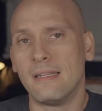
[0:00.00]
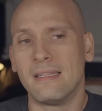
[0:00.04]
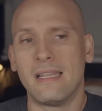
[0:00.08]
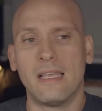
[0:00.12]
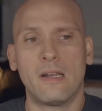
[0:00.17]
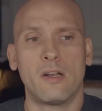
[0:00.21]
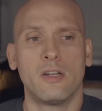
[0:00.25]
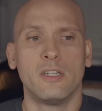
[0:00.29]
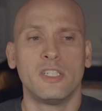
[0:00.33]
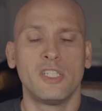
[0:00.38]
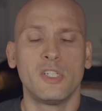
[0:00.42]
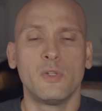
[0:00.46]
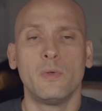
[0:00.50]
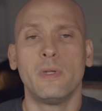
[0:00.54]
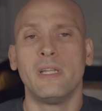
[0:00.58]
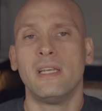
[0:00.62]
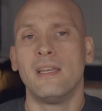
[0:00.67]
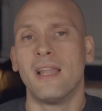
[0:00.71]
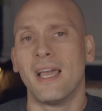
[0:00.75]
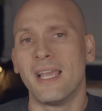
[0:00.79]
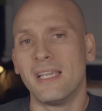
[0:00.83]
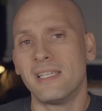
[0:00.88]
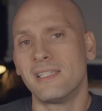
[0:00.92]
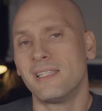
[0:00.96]
that are doing
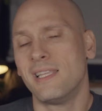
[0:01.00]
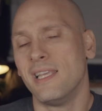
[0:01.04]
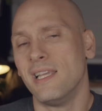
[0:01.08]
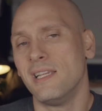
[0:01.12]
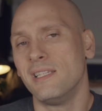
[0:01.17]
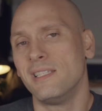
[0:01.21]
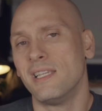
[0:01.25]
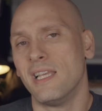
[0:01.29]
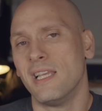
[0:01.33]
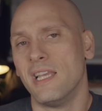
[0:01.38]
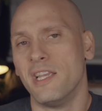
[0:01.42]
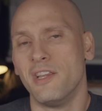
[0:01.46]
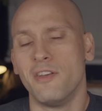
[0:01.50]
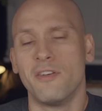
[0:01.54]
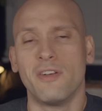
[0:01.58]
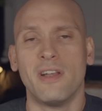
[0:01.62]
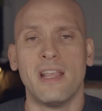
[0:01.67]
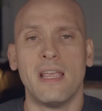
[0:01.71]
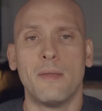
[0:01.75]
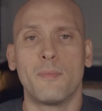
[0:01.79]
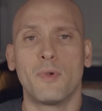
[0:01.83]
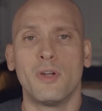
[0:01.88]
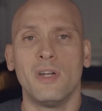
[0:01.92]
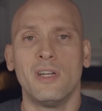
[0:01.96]
nice things in your
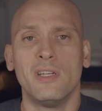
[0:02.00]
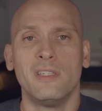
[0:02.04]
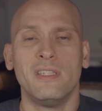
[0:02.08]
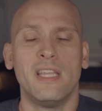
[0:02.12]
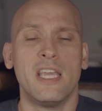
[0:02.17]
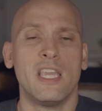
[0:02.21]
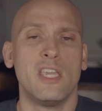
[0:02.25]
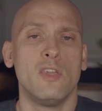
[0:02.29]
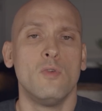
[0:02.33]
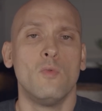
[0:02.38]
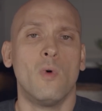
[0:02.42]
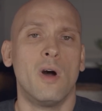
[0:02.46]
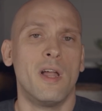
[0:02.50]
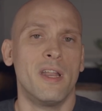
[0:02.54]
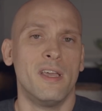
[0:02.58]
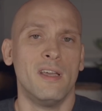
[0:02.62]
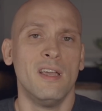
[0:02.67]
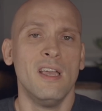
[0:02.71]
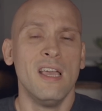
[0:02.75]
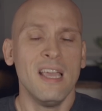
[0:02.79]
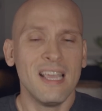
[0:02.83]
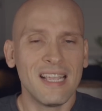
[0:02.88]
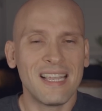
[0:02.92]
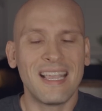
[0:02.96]
neighborhood that you want to
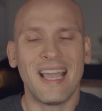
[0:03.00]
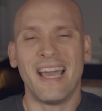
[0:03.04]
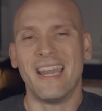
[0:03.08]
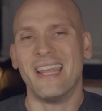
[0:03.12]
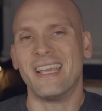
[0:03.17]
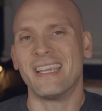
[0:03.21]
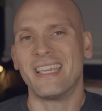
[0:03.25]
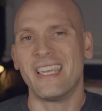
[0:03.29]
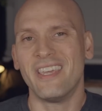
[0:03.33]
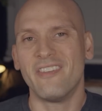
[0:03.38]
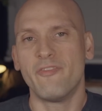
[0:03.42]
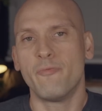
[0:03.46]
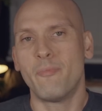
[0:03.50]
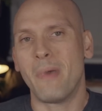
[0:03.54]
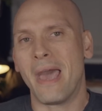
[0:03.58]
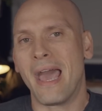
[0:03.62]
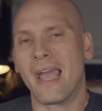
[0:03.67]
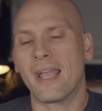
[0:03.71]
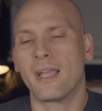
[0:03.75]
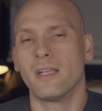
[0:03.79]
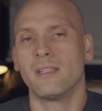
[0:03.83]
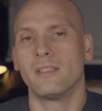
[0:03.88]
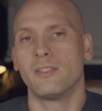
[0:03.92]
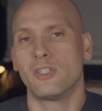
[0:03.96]
kind of give
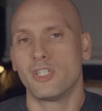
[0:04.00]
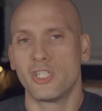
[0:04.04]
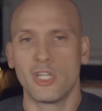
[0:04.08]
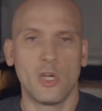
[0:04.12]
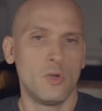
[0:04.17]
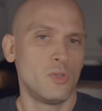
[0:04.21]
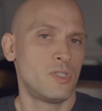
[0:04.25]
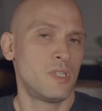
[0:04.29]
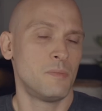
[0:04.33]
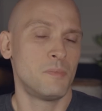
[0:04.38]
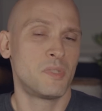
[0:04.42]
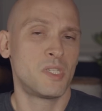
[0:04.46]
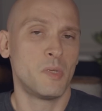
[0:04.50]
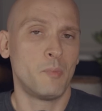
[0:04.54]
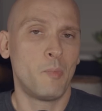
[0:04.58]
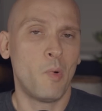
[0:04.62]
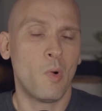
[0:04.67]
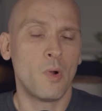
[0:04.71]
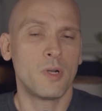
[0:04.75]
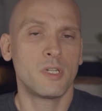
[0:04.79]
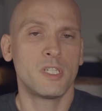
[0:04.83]
back and show some support